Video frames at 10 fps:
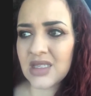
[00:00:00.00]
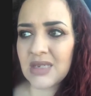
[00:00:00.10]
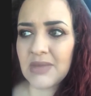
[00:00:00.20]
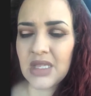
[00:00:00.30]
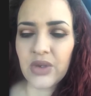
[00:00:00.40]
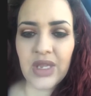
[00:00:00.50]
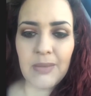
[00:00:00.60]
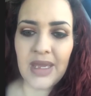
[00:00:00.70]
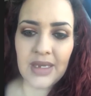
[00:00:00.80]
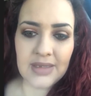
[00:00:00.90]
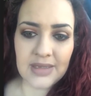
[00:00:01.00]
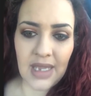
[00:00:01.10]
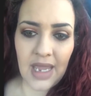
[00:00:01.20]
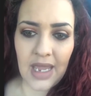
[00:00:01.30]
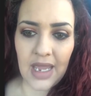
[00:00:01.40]
to me they're gimmicks,
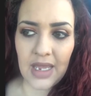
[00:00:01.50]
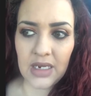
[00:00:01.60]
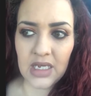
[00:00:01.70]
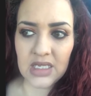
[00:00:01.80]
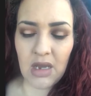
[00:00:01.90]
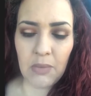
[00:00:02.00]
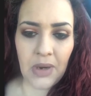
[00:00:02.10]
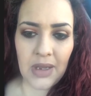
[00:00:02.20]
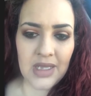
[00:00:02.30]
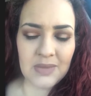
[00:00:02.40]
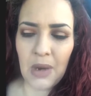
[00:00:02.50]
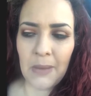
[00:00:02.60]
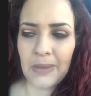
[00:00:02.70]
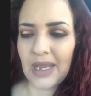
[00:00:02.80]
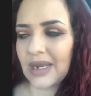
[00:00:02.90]
and it's
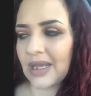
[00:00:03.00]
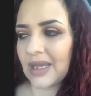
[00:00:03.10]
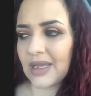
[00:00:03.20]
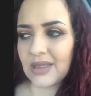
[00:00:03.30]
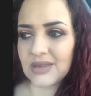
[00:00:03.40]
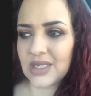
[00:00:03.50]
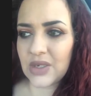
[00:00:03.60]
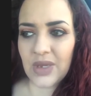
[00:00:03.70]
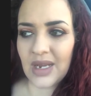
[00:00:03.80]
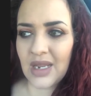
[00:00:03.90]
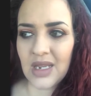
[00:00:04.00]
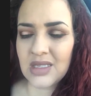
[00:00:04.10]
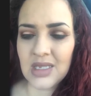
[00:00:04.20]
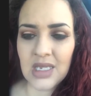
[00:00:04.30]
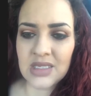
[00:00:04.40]
propaganda too, and
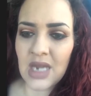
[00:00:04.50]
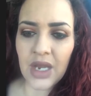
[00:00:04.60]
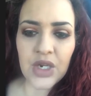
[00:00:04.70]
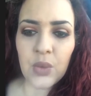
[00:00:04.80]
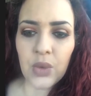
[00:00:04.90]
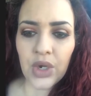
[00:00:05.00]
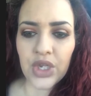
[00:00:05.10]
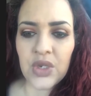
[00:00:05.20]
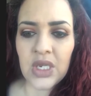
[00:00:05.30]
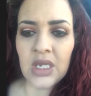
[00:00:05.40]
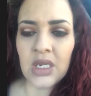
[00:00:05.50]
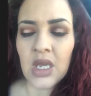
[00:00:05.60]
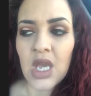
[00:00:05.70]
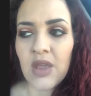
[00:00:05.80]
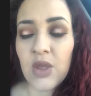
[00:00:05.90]
it's not going to work. You
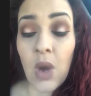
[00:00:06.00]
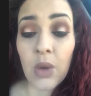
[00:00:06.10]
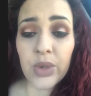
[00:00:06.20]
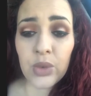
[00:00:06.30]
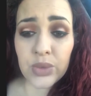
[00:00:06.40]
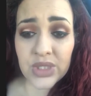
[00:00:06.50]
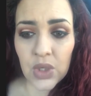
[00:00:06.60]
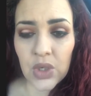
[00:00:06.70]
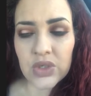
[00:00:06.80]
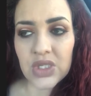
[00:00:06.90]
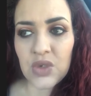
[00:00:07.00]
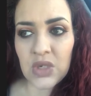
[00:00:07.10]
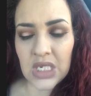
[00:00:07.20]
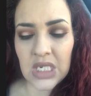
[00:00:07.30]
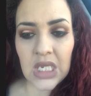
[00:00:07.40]
want real results.
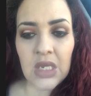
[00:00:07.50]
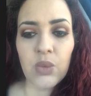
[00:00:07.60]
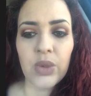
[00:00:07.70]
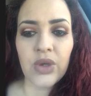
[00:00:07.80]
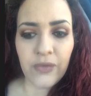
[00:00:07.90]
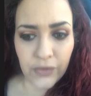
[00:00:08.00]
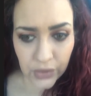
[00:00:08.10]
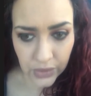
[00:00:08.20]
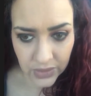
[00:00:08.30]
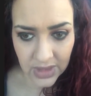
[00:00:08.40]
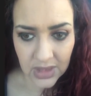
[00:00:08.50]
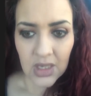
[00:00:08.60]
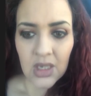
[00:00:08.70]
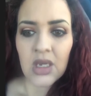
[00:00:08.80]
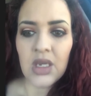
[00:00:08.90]
You need to eat real foods.
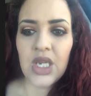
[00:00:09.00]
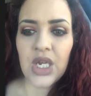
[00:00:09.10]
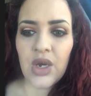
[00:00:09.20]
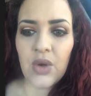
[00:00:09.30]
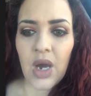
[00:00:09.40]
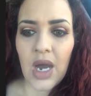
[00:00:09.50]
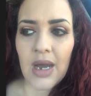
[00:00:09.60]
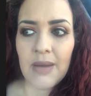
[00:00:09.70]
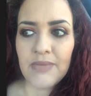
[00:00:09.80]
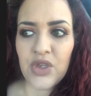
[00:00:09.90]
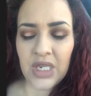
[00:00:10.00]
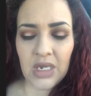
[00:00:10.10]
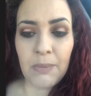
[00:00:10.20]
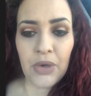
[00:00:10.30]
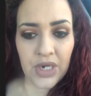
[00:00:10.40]
You need
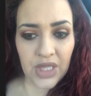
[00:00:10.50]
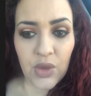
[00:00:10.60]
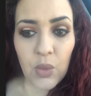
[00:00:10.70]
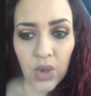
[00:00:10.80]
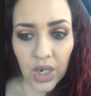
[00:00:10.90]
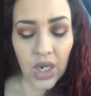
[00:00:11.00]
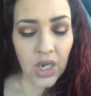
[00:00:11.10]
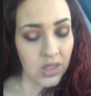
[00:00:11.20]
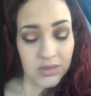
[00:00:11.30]
to put in the work.